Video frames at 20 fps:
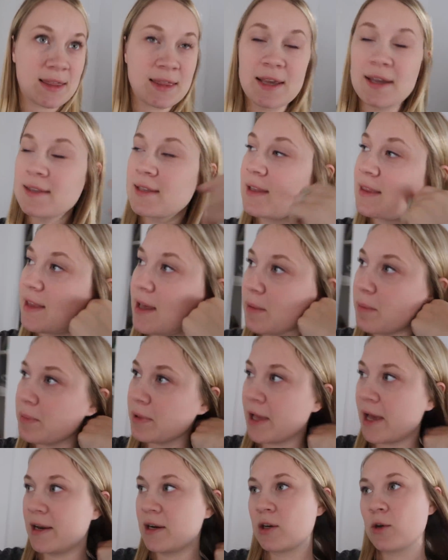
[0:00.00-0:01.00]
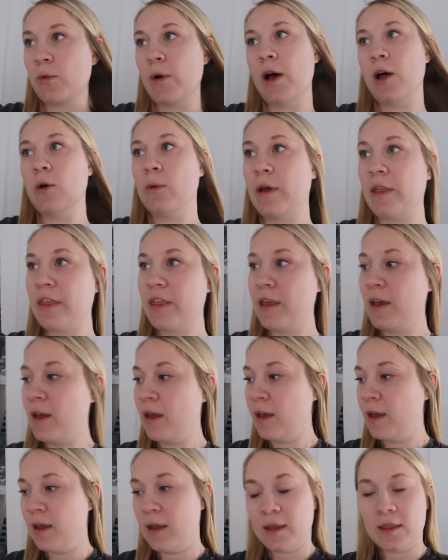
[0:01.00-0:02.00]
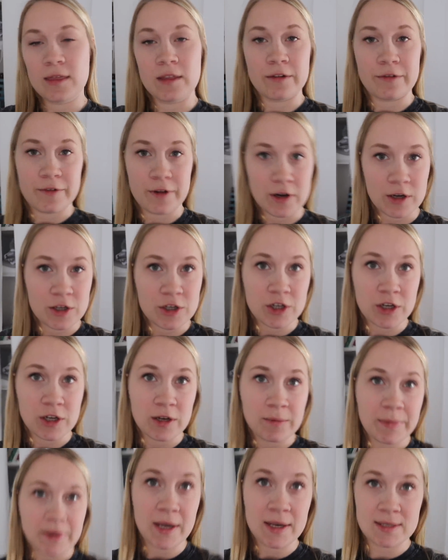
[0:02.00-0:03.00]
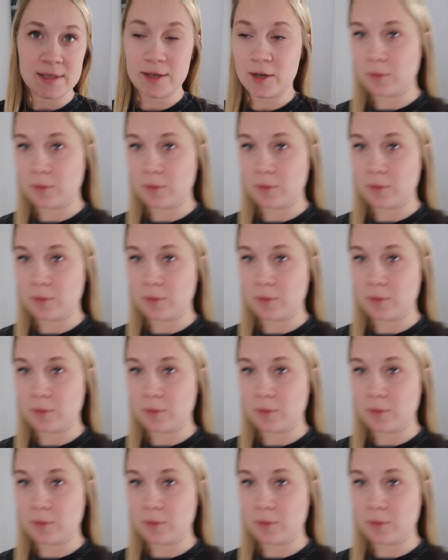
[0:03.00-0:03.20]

I think that they blend well with the furniture because